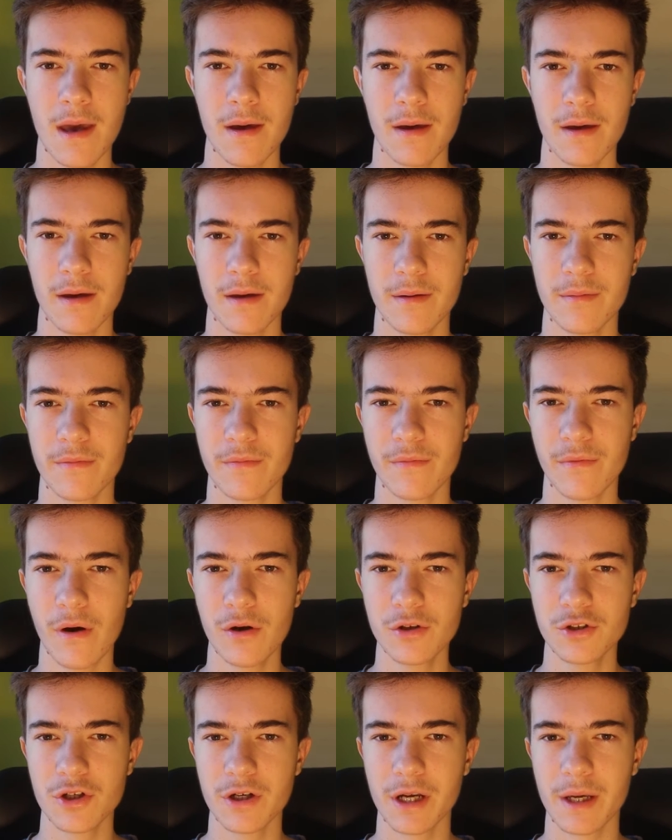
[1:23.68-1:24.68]

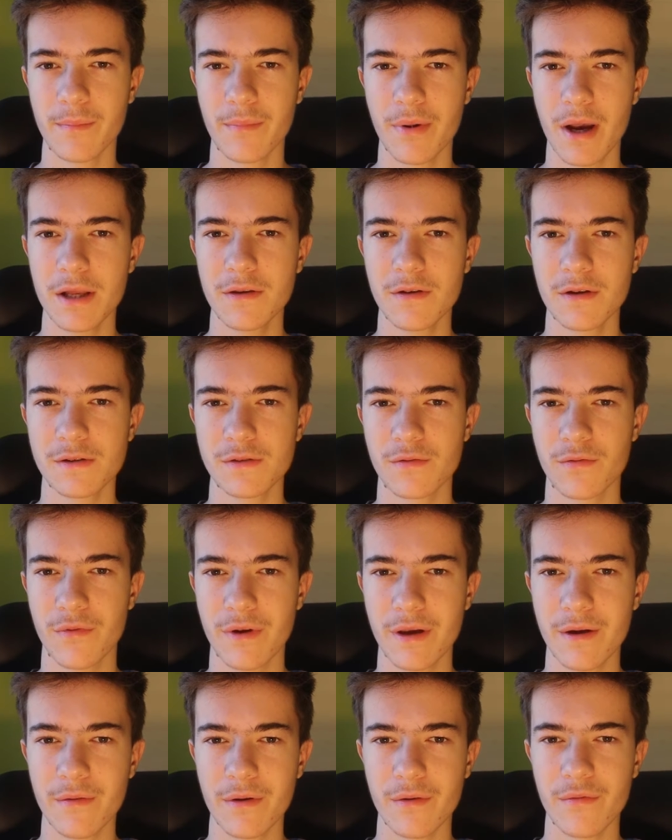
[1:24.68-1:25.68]
Voltron and Batrat's
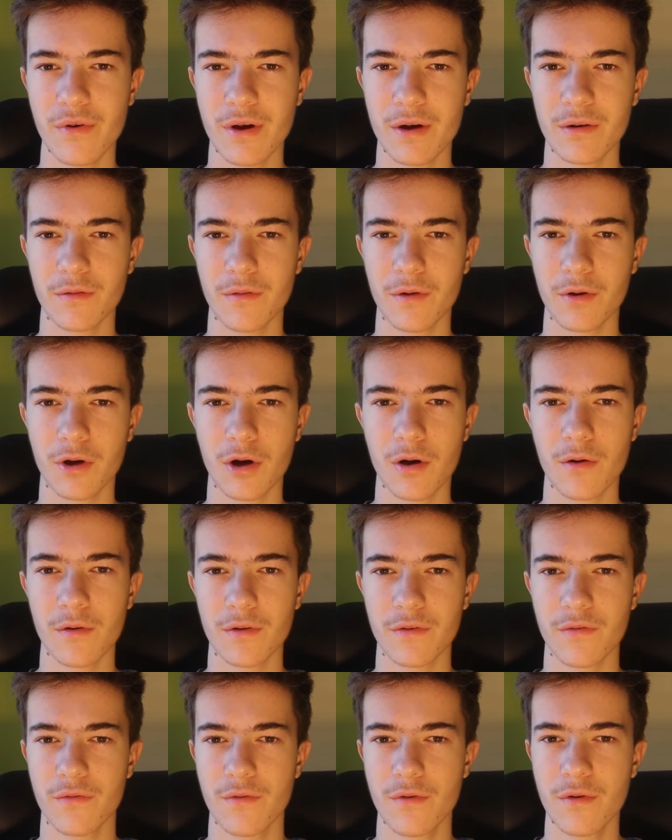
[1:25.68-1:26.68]
really weirdly
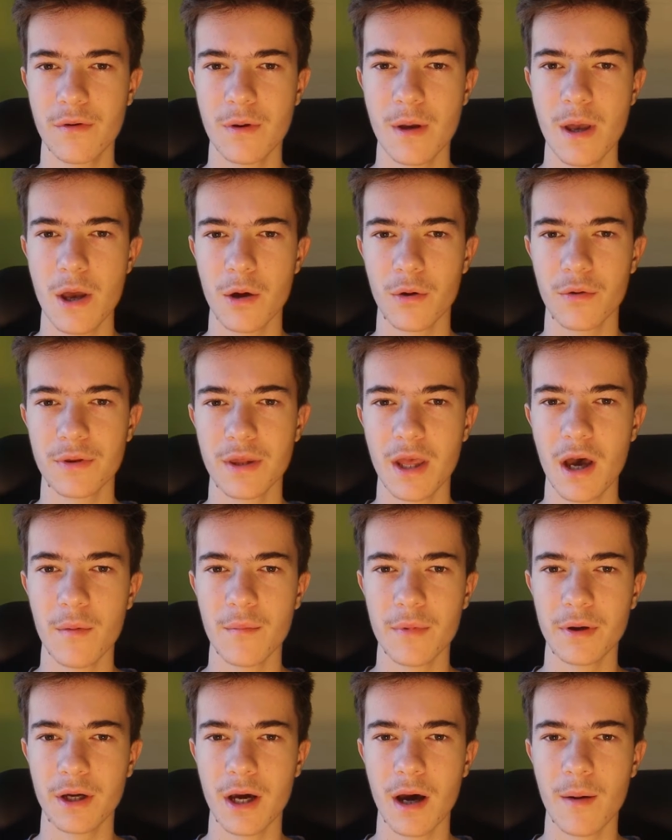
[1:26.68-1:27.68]
colored fur could now
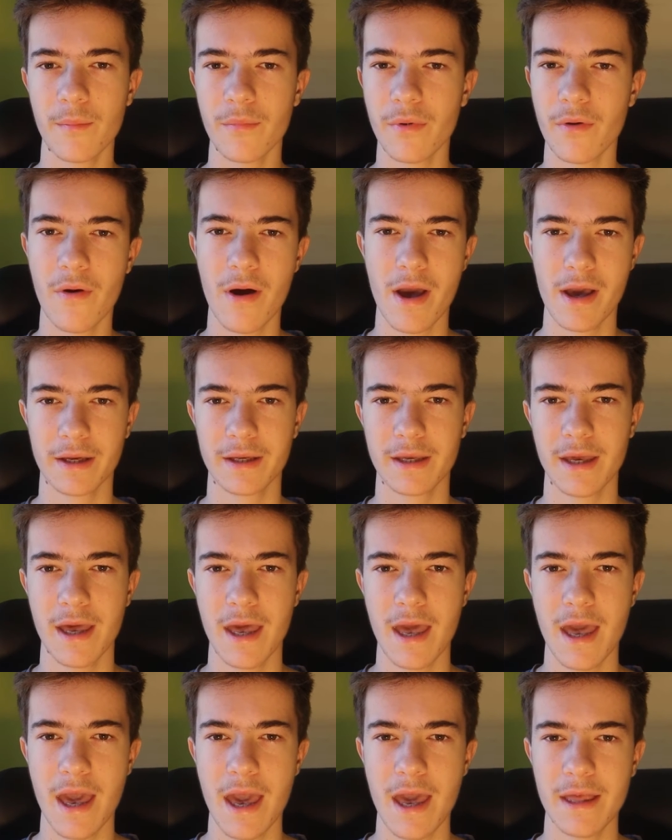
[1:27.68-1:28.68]
become black,
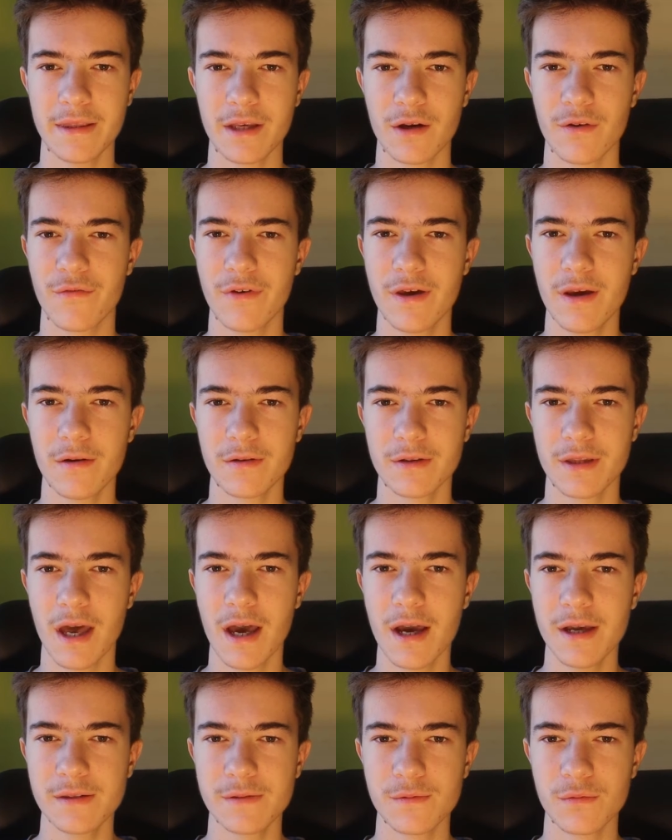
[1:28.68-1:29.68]
and their weird
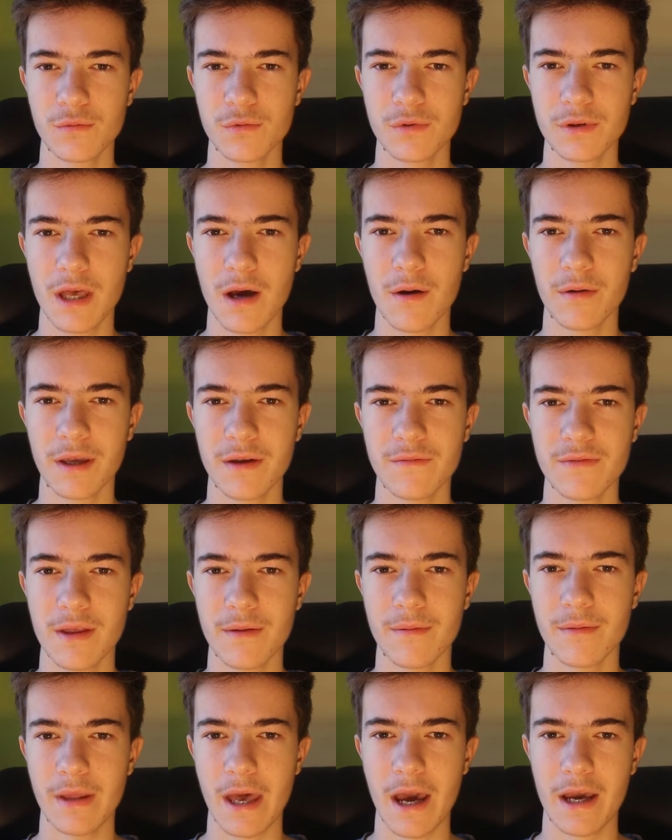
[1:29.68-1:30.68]
eyes would now give
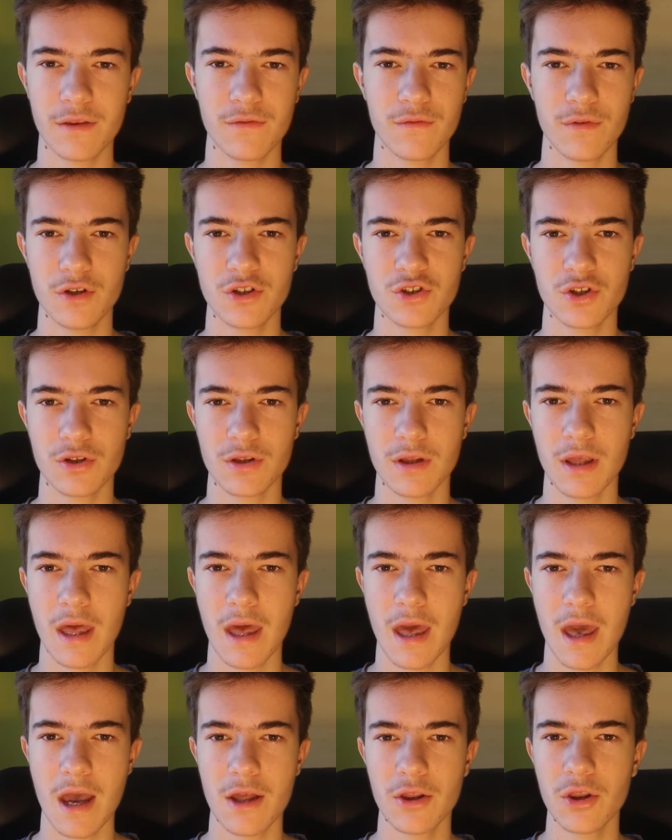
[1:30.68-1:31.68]
them night vision,
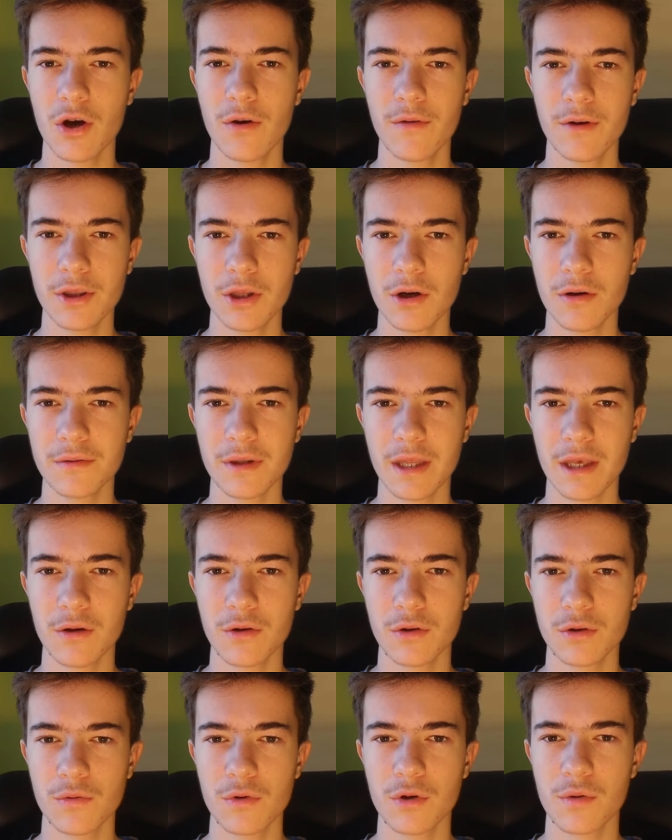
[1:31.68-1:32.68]
and now we know they
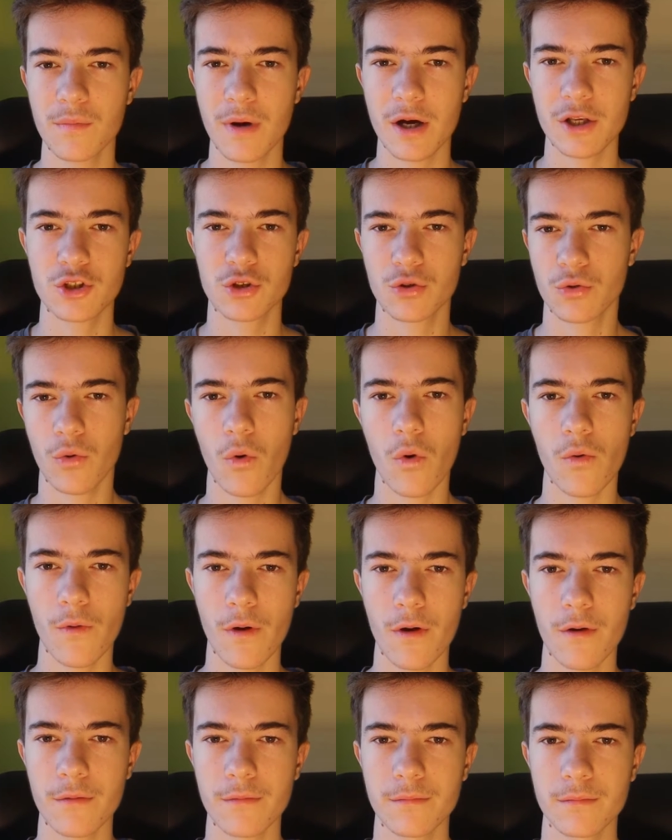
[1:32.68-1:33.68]
could look much
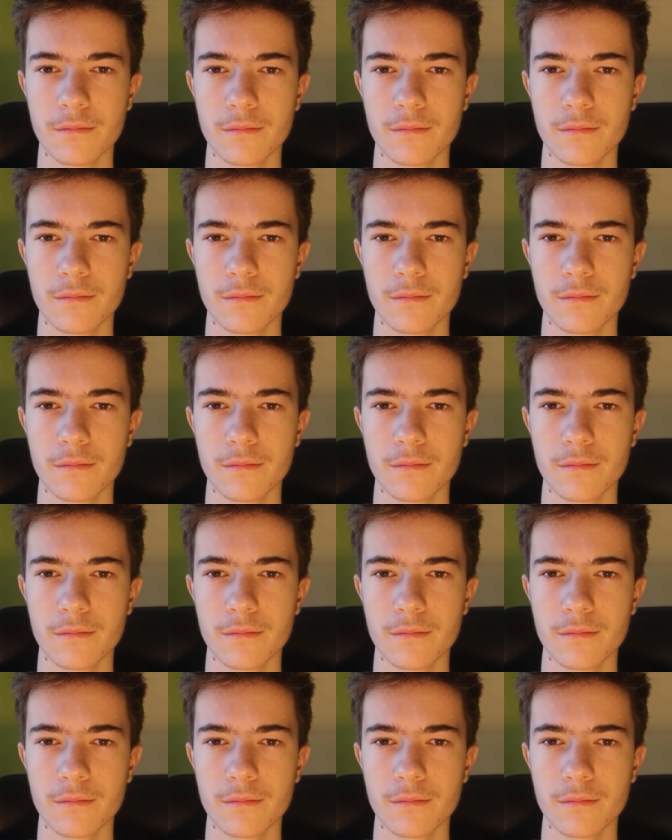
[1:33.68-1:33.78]
cooler.